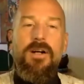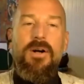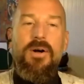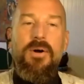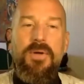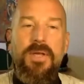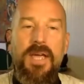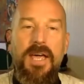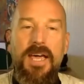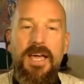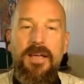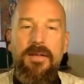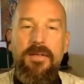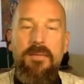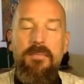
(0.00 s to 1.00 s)
Okay,
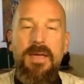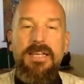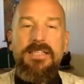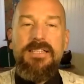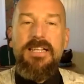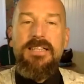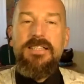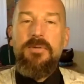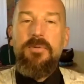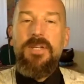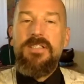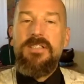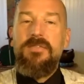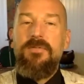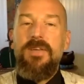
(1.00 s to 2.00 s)
it makes sense that we'd
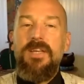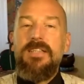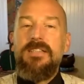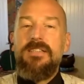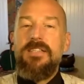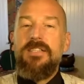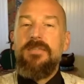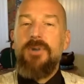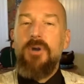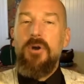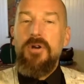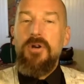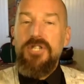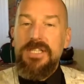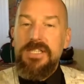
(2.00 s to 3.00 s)
feel a sense of
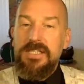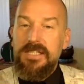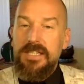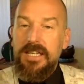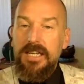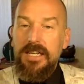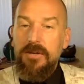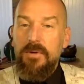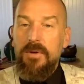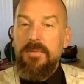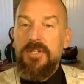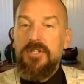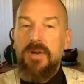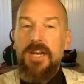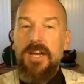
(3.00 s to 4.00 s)
urgency when we
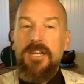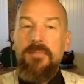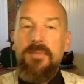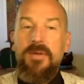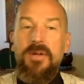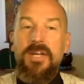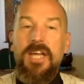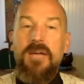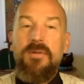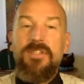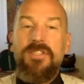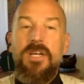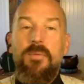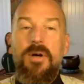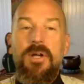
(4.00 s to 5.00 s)
try to communicate with
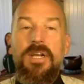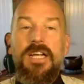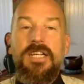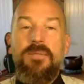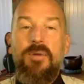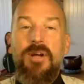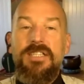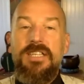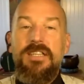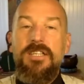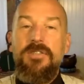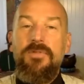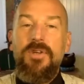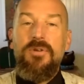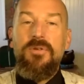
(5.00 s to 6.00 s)
someone expressing these
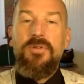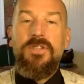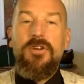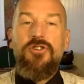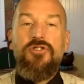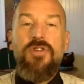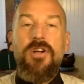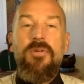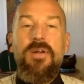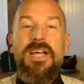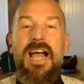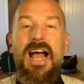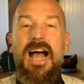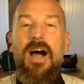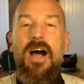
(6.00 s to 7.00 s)
views. They're triggering
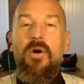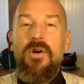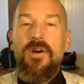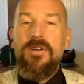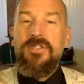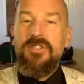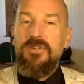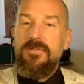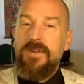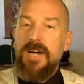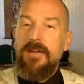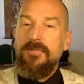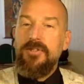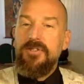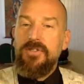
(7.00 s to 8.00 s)
our
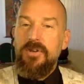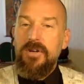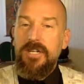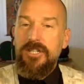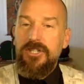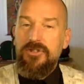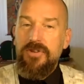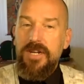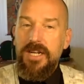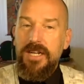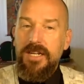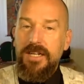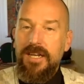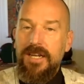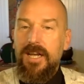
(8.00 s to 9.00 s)
survival circuitry.
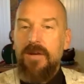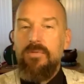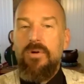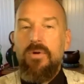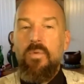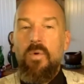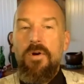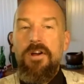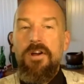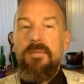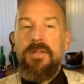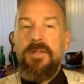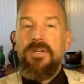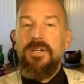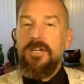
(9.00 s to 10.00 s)
We're worried
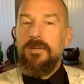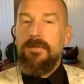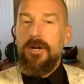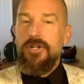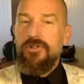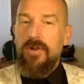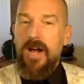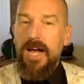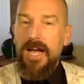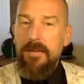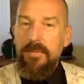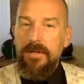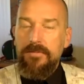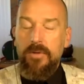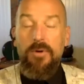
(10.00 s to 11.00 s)
about the good of our
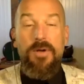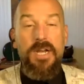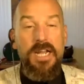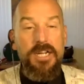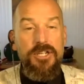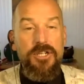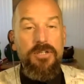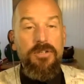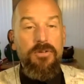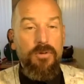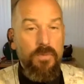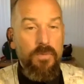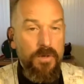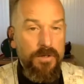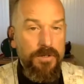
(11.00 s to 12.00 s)
tribe or nation or
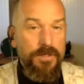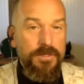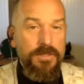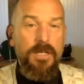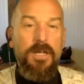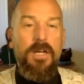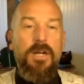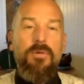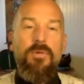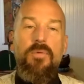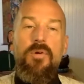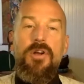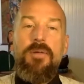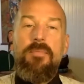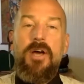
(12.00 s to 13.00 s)
world. We're
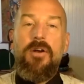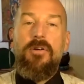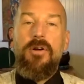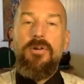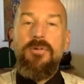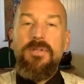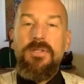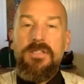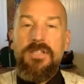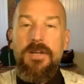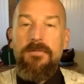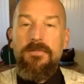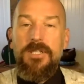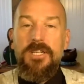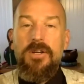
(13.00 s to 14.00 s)
worried about our own
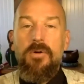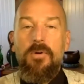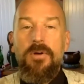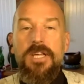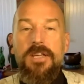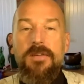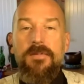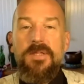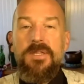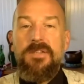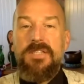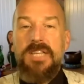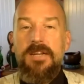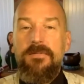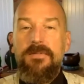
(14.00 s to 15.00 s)
safety or even the
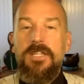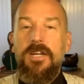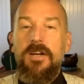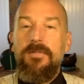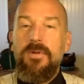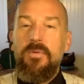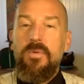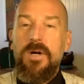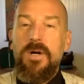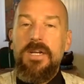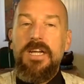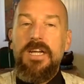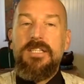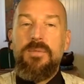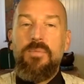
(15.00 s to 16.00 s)
safety of the one
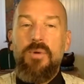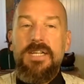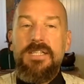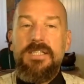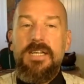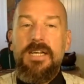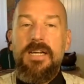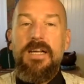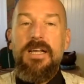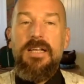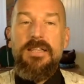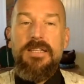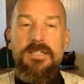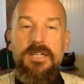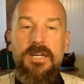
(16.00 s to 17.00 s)
expressing
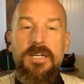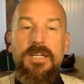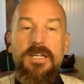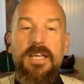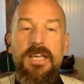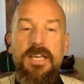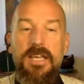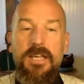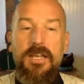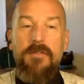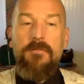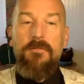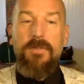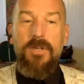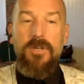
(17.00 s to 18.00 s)
the dug-in
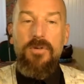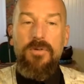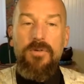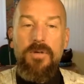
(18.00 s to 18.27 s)
view.